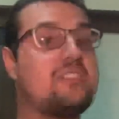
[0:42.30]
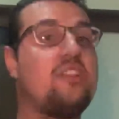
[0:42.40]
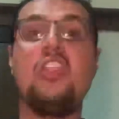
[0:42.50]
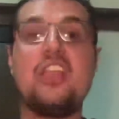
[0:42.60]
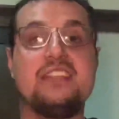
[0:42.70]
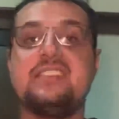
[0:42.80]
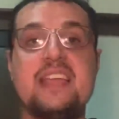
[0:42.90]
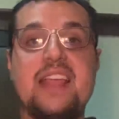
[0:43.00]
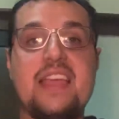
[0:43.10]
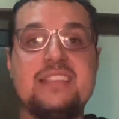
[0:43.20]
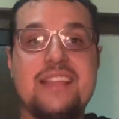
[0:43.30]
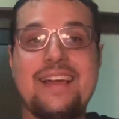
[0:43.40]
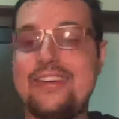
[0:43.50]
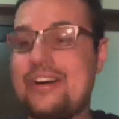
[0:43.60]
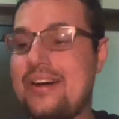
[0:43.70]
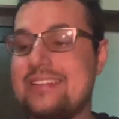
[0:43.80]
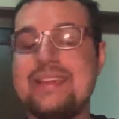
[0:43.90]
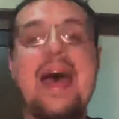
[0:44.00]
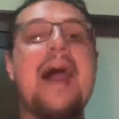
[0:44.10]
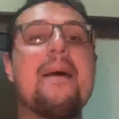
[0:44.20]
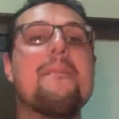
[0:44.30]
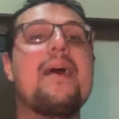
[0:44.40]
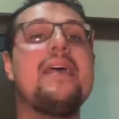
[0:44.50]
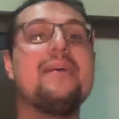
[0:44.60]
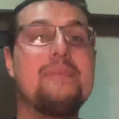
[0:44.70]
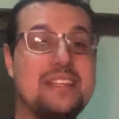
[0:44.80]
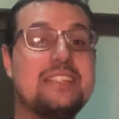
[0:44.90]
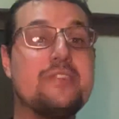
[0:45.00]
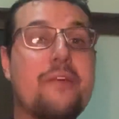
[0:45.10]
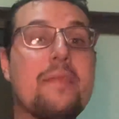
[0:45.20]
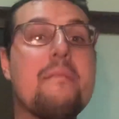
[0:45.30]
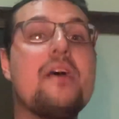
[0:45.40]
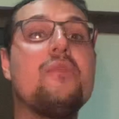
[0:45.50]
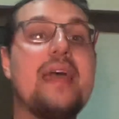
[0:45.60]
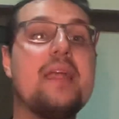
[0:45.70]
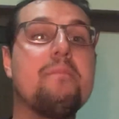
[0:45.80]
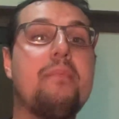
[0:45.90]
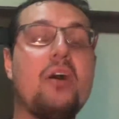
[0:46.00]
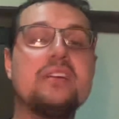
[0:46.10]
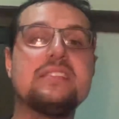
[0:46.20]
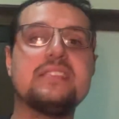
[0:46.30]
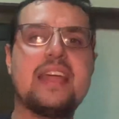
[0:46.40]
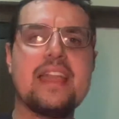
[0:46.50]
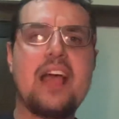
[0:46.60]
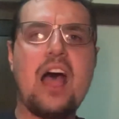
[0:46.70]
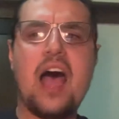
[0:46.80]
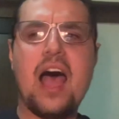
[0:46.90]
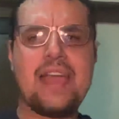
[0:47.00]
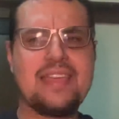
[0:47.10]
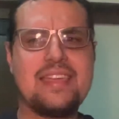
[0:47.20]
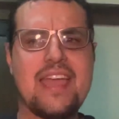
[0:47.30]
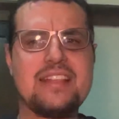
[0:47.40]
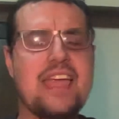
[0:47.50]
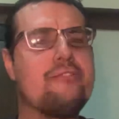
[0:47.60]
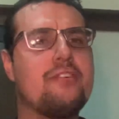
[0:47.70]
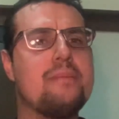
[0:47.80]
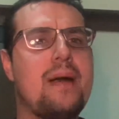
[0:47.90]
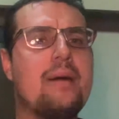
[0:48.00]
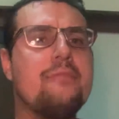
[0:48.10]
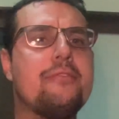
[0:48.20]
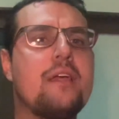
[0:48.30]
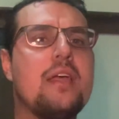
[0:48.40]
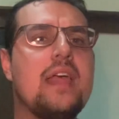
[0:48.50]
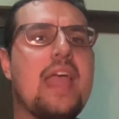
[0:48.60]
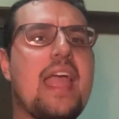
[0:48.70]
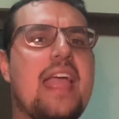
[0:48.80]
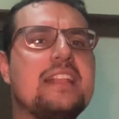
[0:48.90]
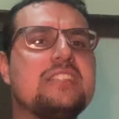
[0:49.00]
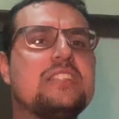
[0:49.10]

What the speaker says: lot of CDs that I got, but this is from the Metalhead box that I get every month. It's